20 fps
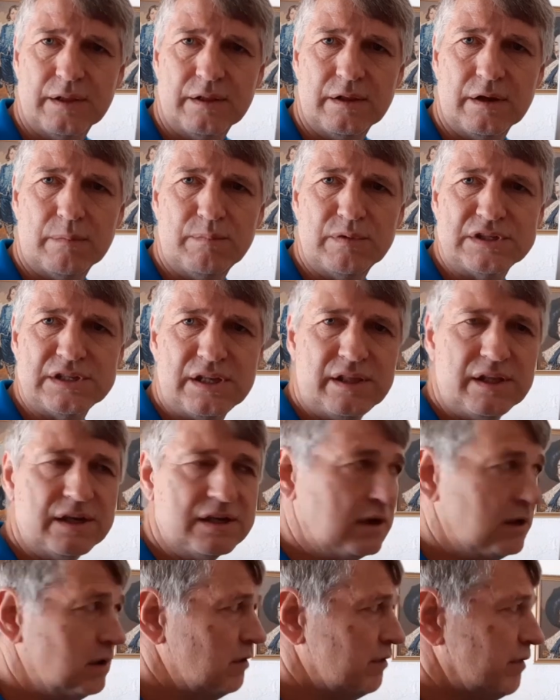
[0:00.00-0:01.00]
Now, obviously,
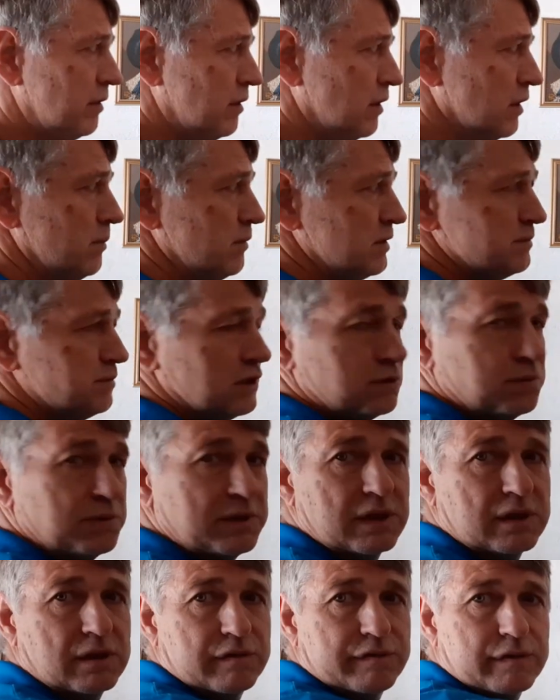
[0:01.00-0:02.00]
there's a lot of arguments
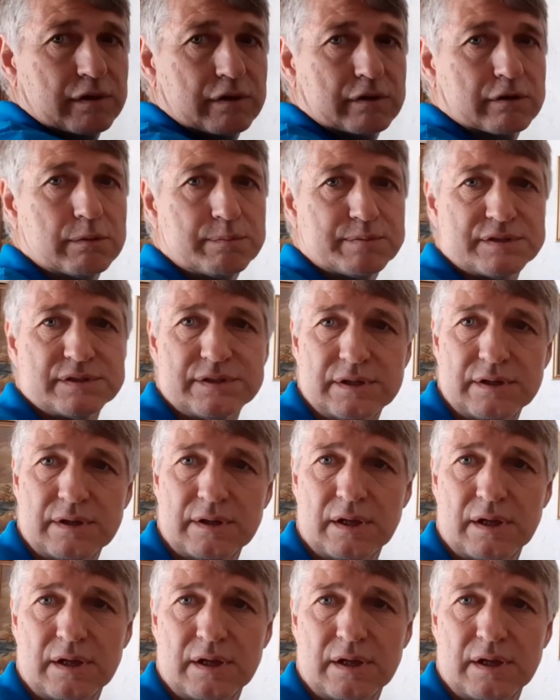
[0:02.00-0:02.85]
between the different groups,